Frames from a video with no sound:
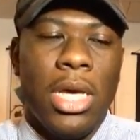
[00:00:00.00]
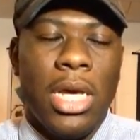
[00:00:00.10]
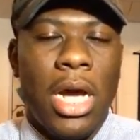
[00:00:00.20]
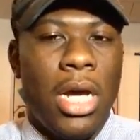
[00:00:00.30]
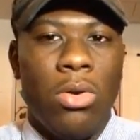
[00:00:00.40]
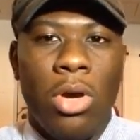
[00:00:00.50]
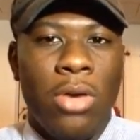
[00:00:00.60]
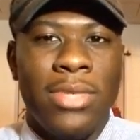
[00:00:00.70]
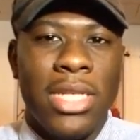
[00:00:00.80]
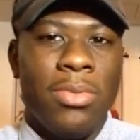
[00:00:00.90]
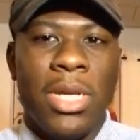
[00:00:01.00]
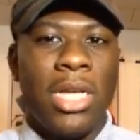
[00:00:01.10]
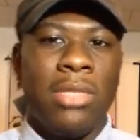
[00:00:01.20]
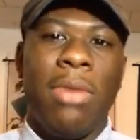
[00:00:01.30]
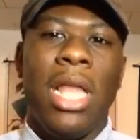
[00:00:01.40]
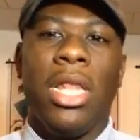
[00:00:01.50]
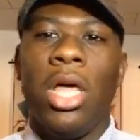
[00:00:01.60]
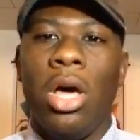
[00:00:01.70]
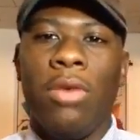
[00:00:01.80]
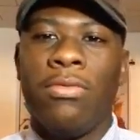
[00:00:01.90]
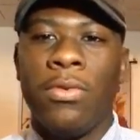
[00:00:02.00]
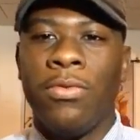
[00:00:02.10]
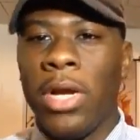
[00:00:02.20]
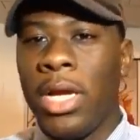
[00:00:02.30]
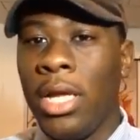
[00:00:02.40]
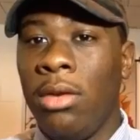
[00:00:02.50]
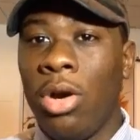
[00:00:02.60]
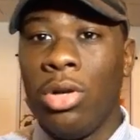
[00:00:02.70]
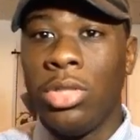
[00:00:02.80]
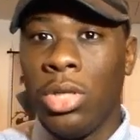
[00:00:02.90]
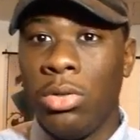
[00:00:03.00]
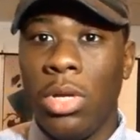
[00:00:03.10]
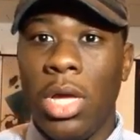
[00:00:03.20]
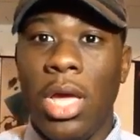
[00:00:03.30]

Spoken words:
And I don't know if that's because of my love for freaking Naruto.